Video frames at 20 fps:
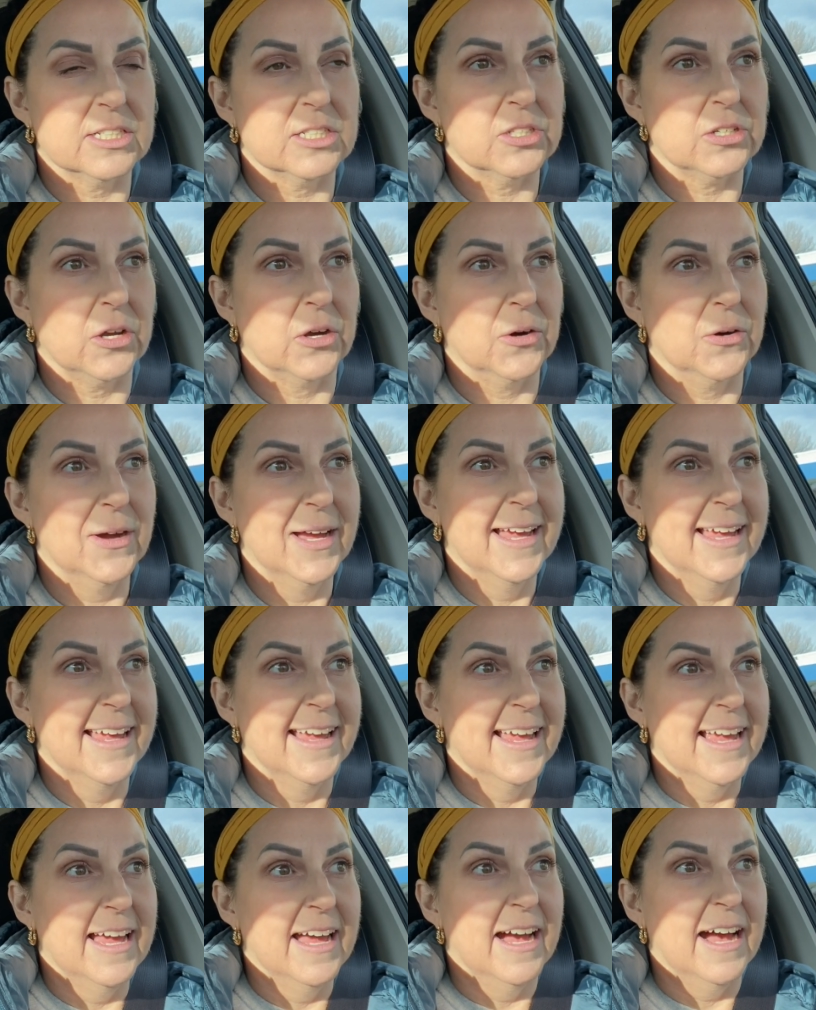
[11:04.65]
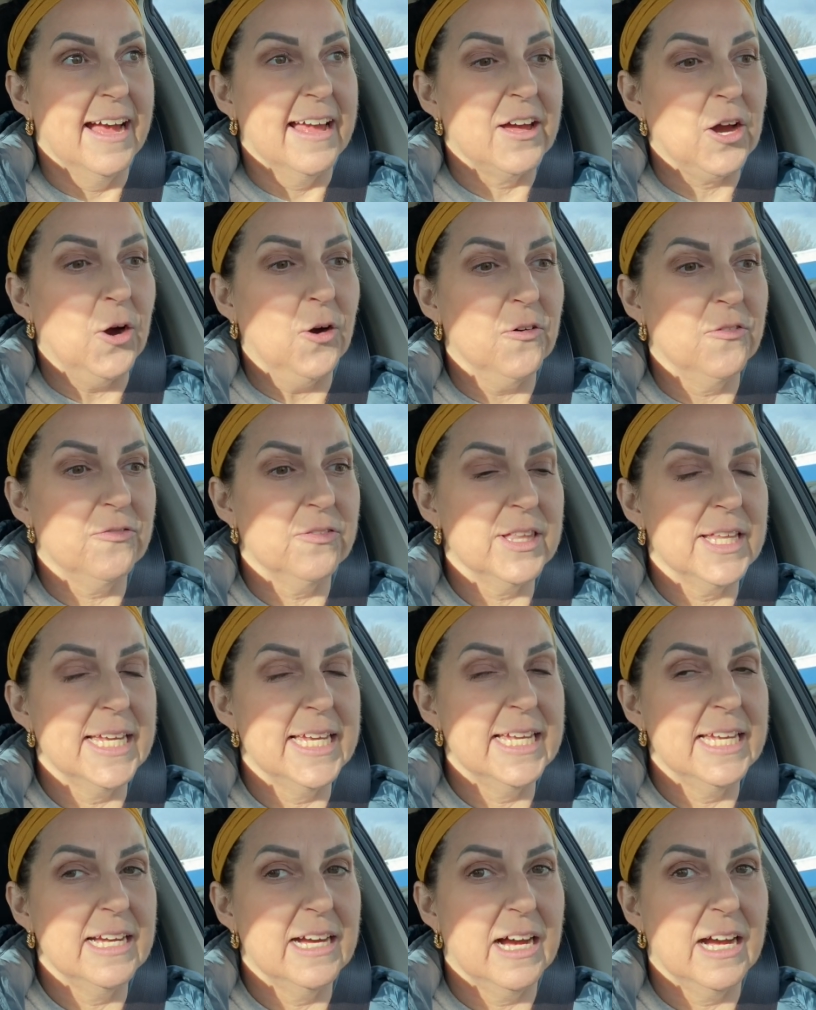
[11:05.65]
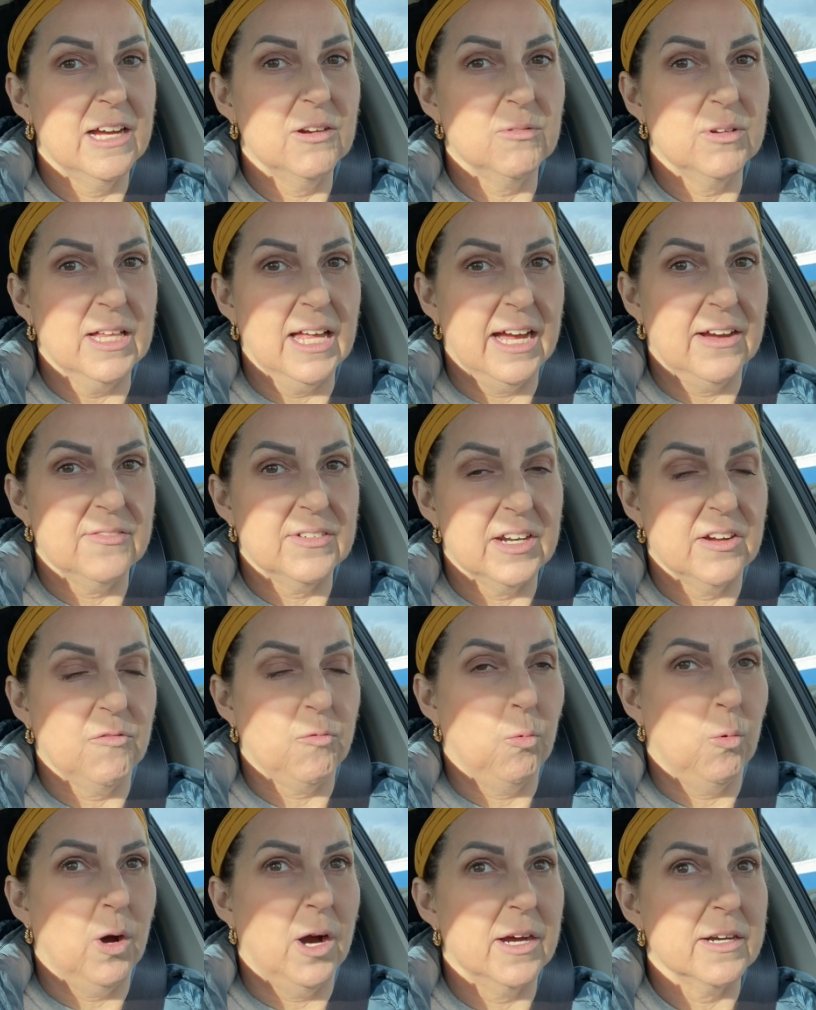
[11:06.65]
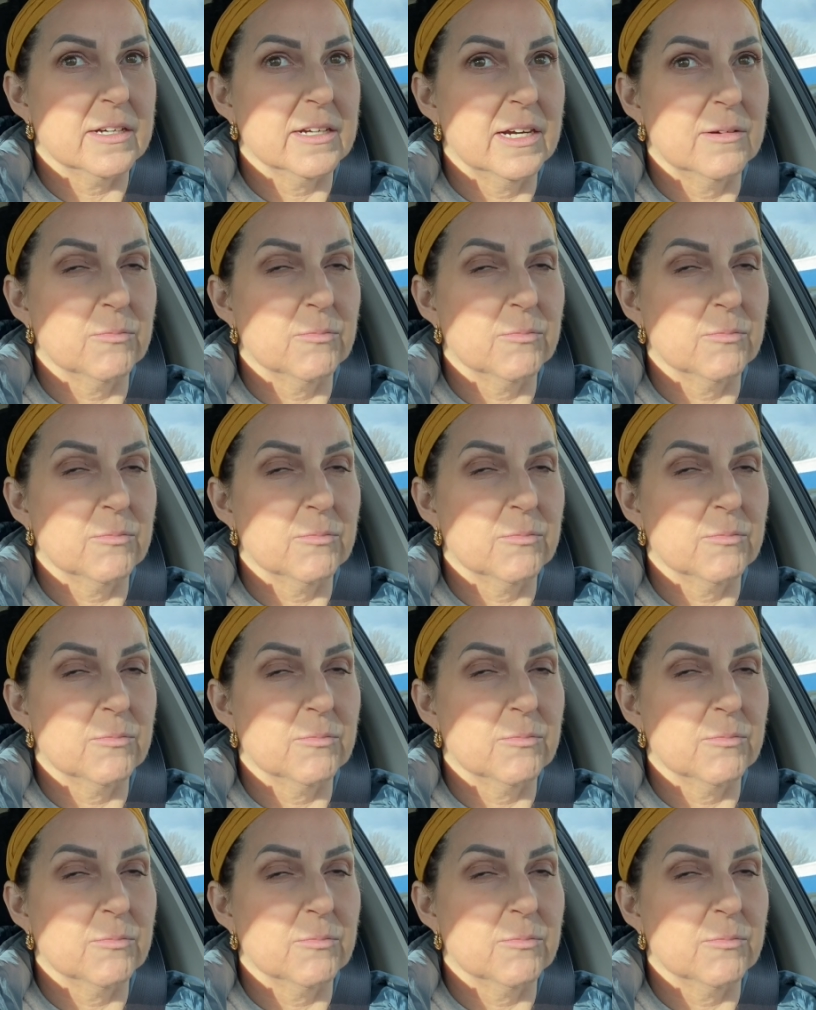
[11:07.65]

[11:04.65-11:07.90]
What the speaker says: So hopefully I will have enough water.